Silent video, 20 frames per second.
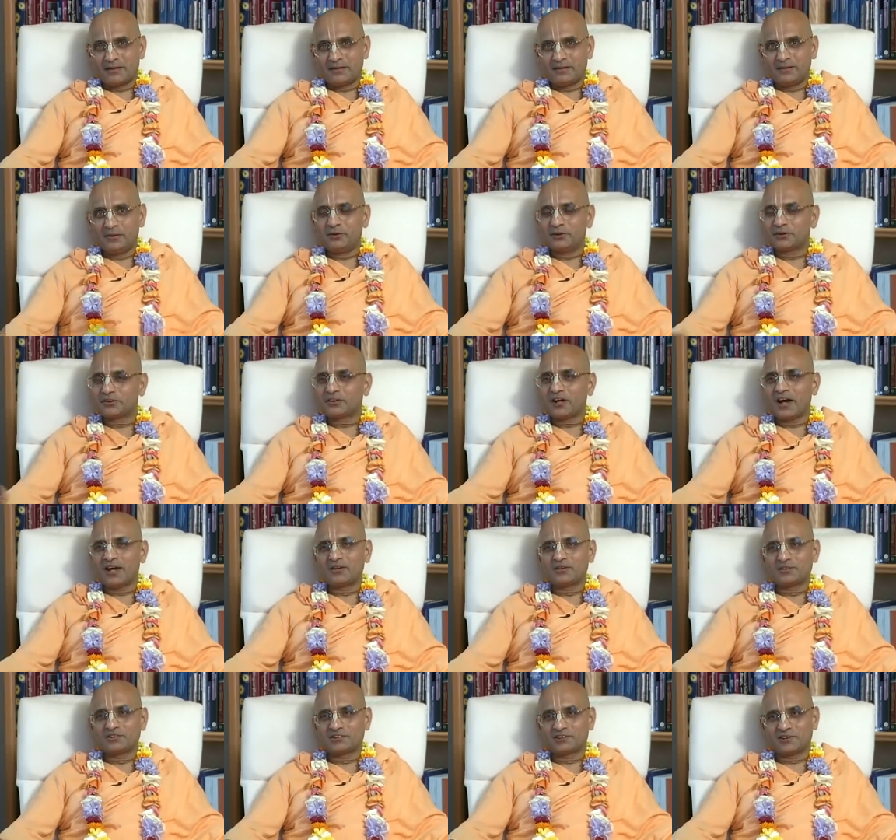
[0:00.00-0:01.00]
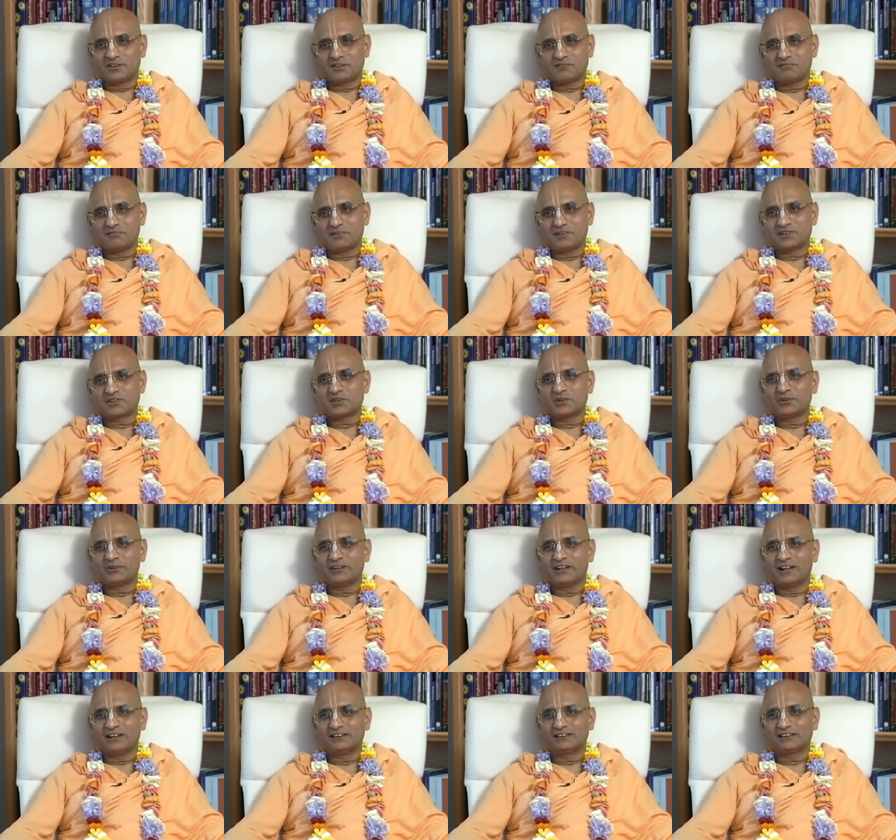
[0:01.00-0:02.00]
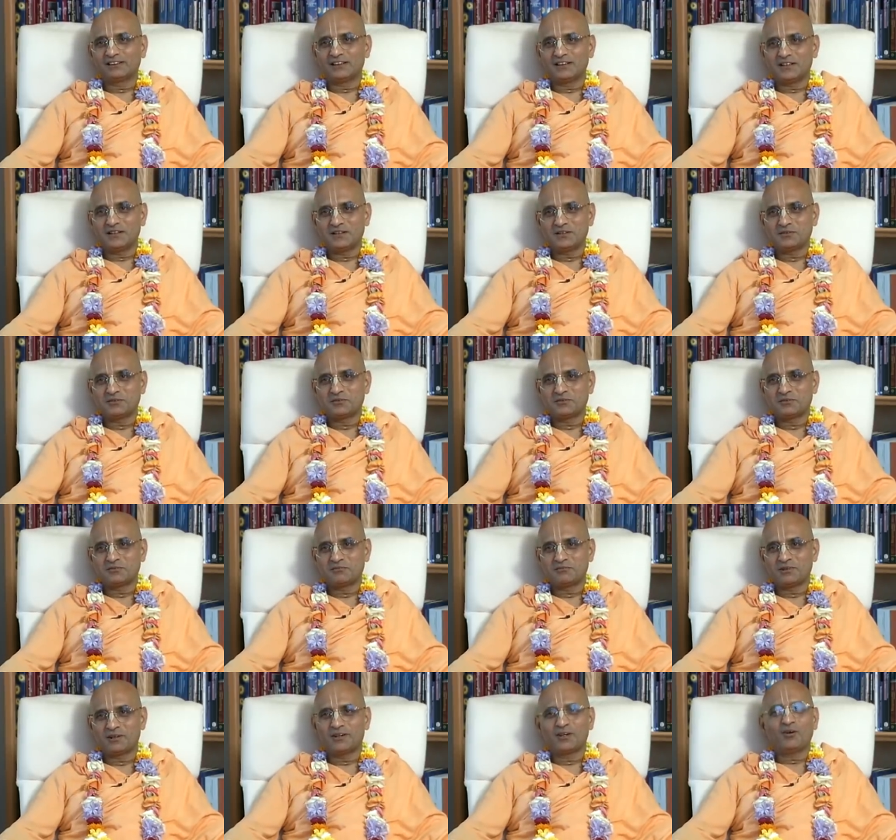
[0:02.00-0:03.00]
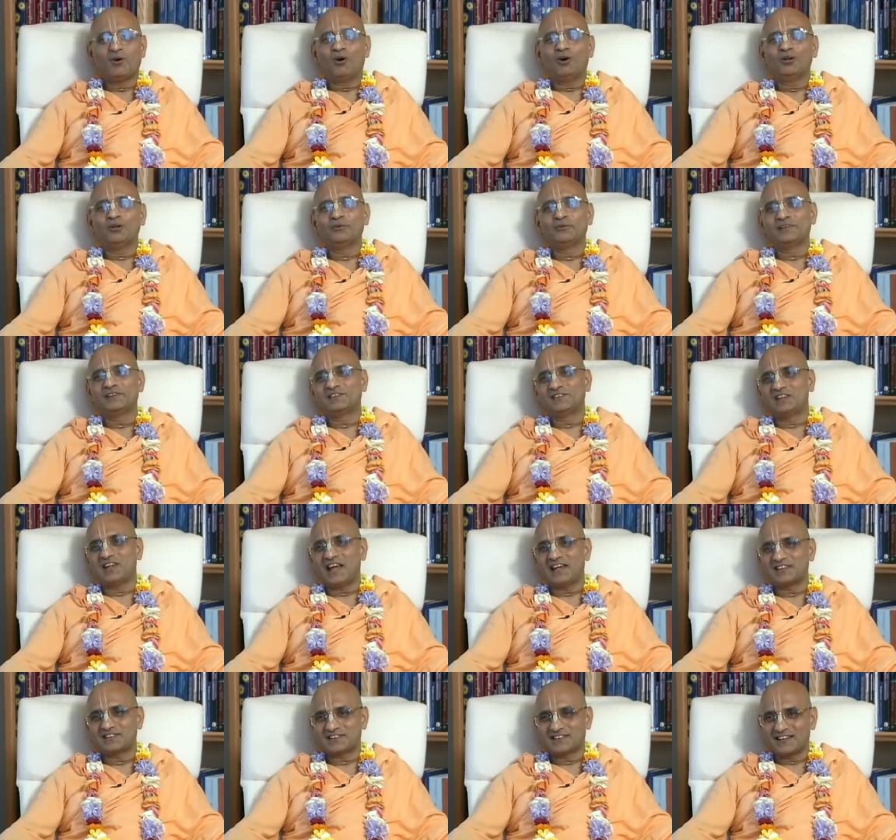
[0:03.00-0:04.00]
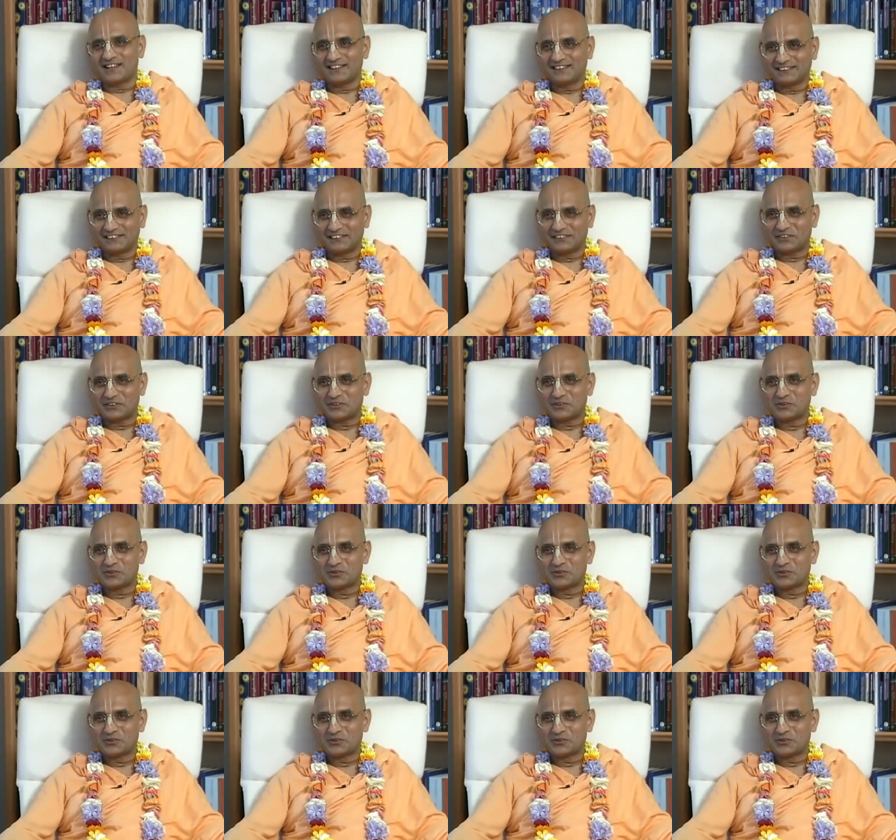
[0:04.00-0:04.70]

you are trying to serve me so nicely, but I always chastise you.